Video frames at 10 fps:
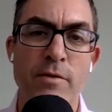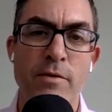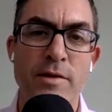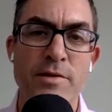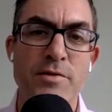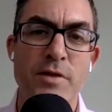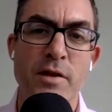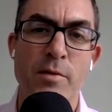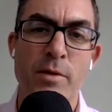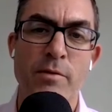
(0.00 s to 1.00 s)
the listeners a
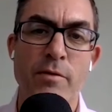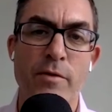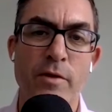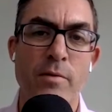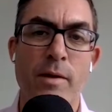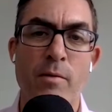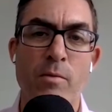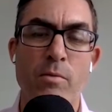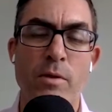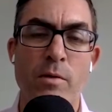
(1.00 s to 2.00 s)
little bit of a feel about,
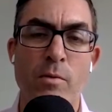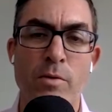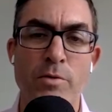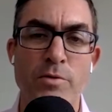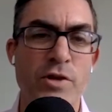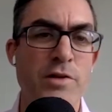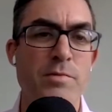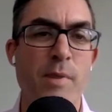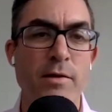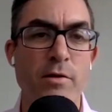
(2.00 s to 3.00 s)
what those
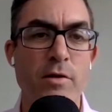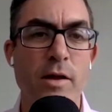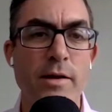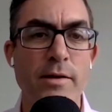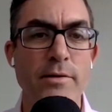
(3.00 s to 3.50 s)
changes might look like.